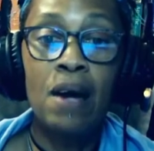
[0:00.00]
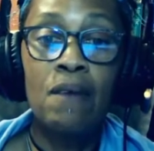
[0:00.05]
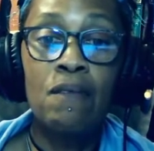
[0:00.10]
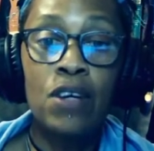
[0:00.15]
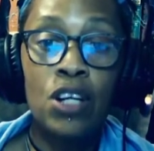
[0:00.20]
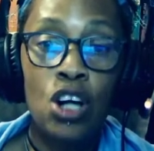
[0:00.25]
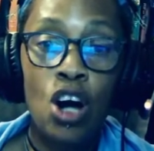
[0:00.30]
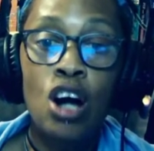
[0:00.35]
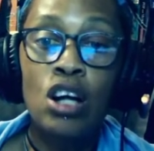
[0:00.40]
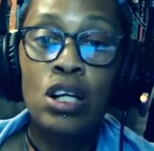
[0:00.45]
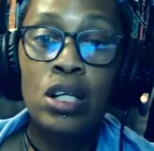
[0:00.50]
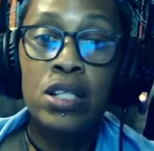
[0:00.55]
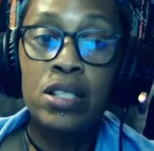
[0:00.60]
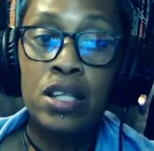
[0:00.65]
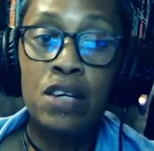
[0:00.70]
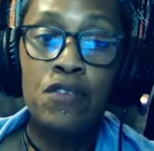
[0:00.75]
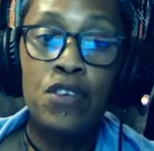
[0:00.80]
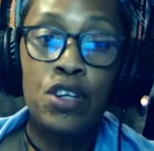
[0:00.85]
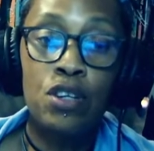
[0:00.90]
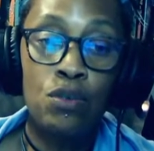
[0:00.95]
Regardless
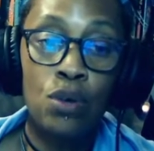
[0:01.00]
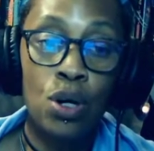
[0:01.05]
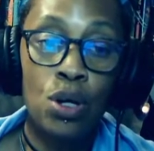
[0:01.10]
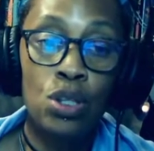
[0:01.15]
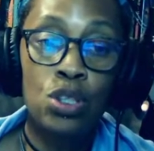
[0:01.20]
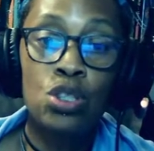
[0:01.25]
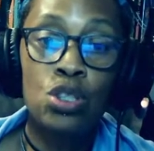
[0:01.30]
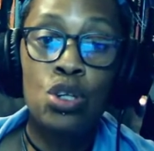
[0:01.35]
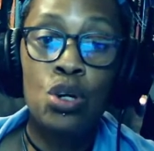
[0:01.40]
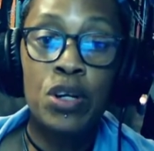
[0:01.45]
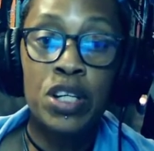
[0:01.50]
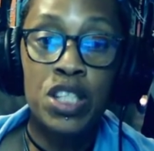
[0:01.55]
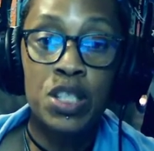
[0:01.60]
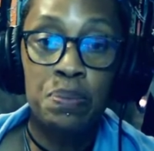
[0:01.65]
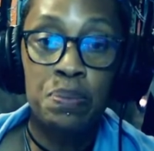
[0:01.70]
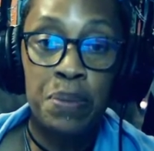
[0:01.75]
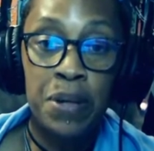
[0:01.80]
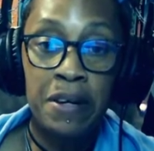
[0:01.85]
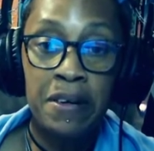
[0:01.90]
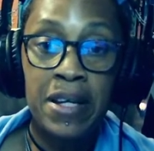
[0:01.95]
of your role, your
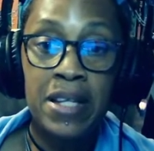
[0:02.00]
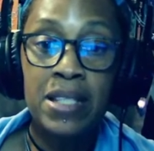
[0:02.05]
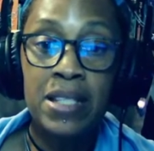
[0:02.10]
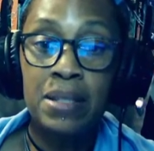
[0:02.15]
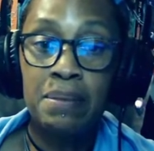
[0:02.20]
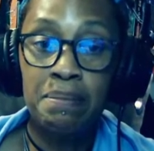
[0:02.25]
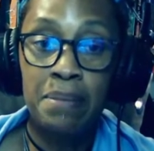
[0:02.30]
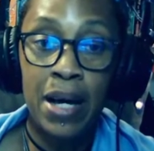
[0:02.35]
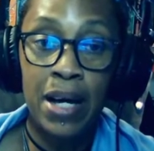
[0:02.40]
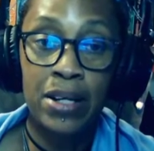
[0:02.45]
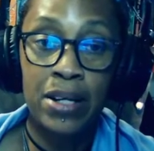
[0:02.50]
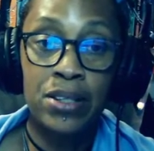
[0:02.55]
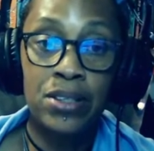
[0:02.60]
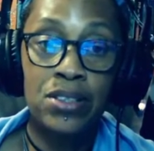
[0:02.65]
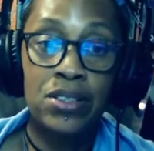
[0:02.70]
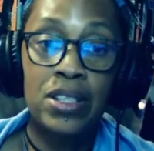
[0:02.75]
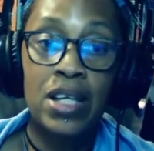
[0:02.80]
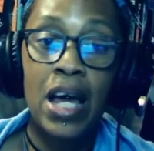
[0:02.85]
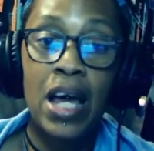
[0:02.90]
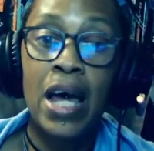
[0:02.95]
experience
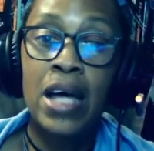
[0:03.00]
matters,